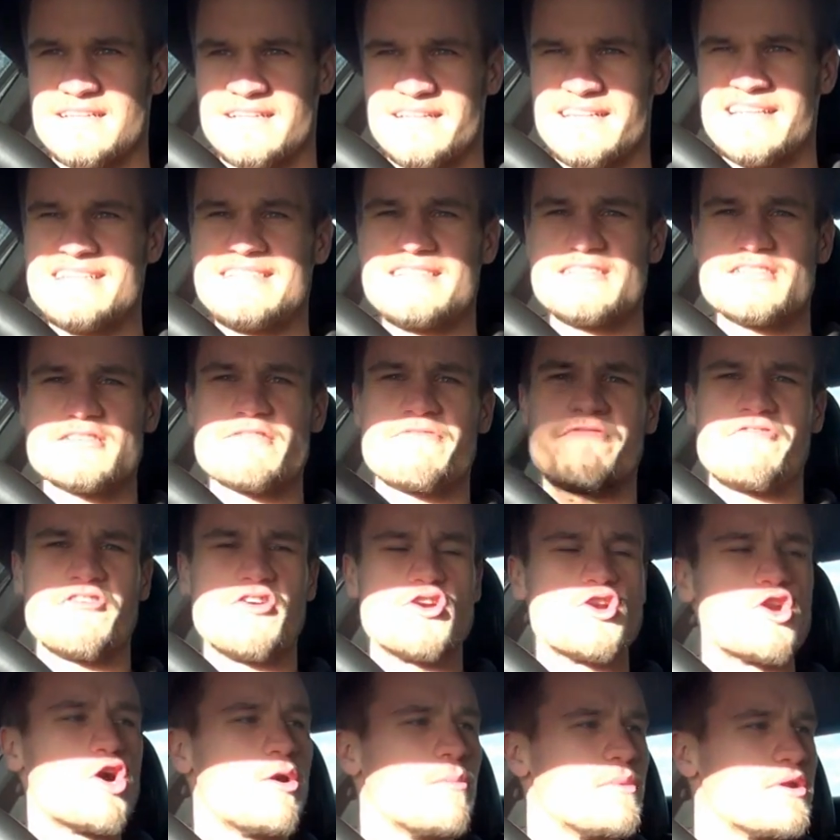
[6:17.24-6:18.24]
This is a
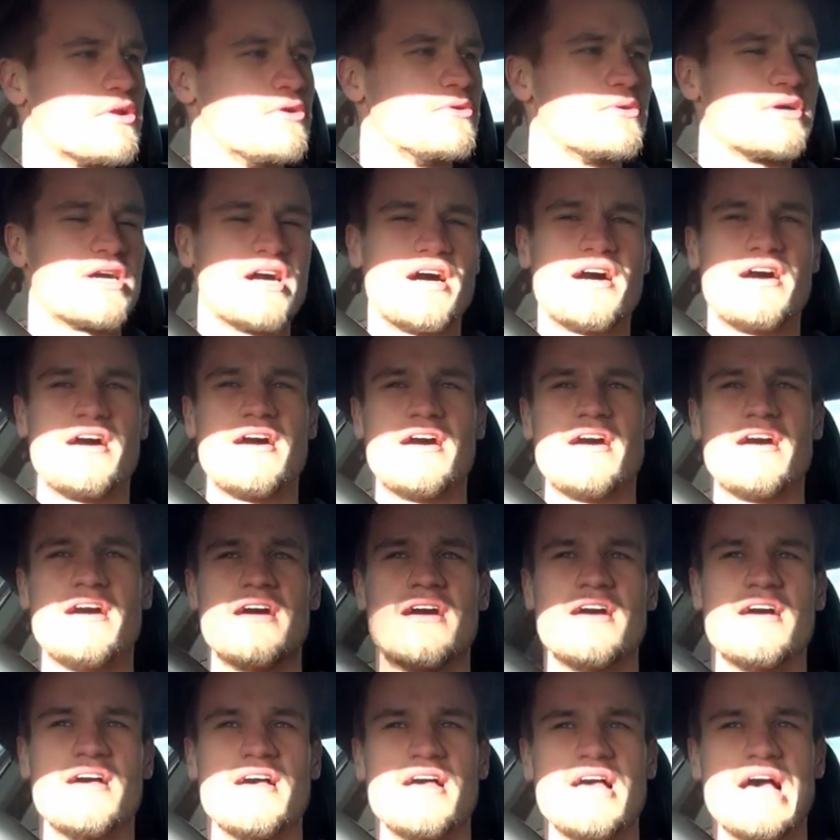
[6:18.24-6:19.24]
phenomenal car.
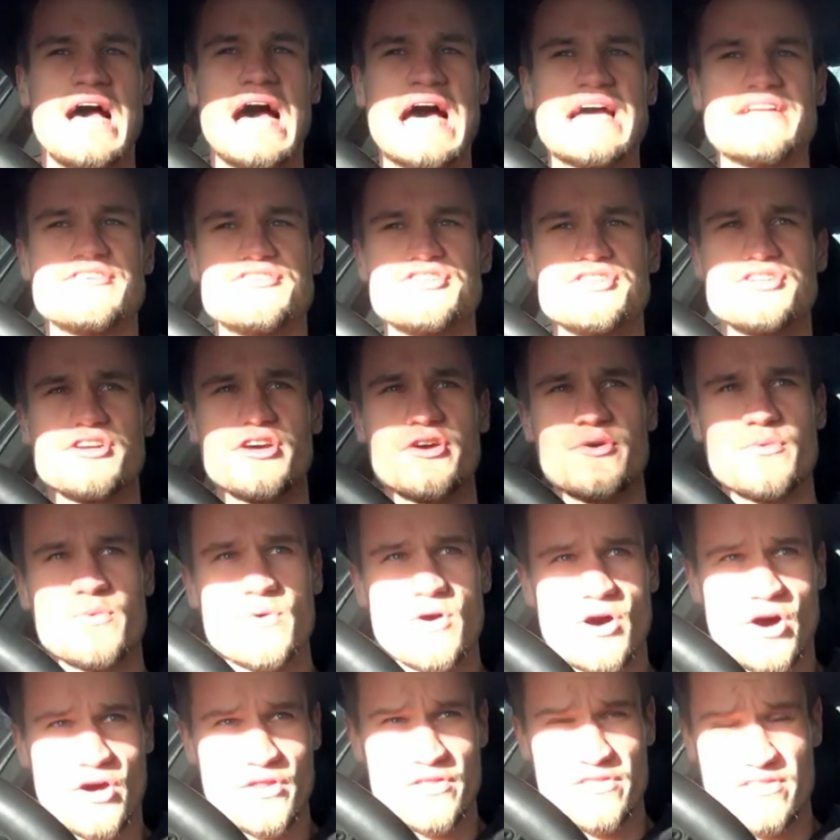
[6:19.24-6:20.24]
And you know
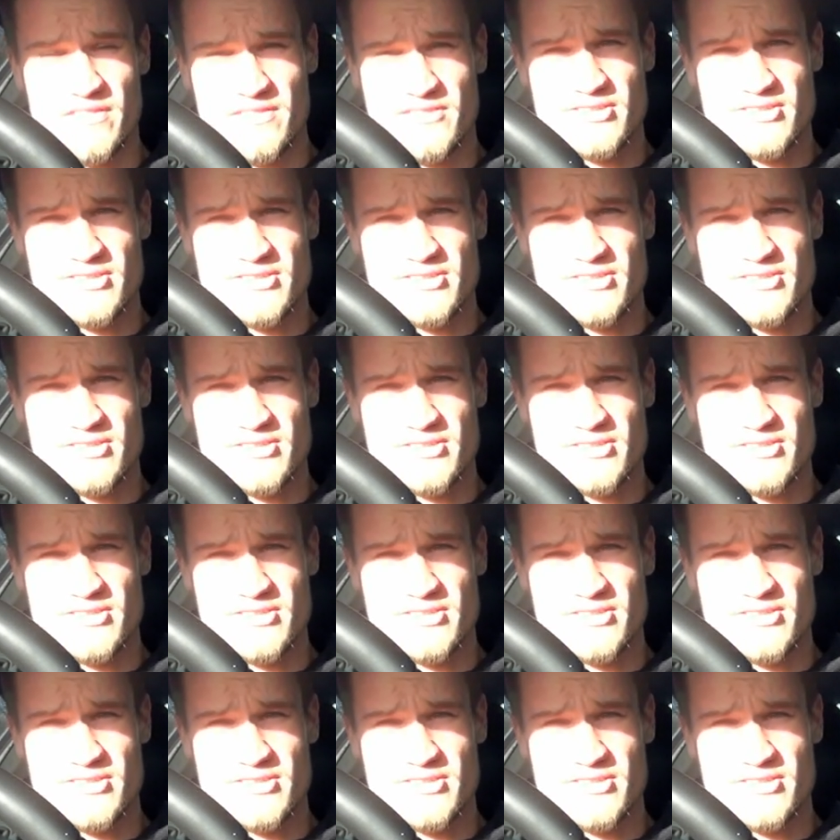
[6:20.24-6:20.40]
what?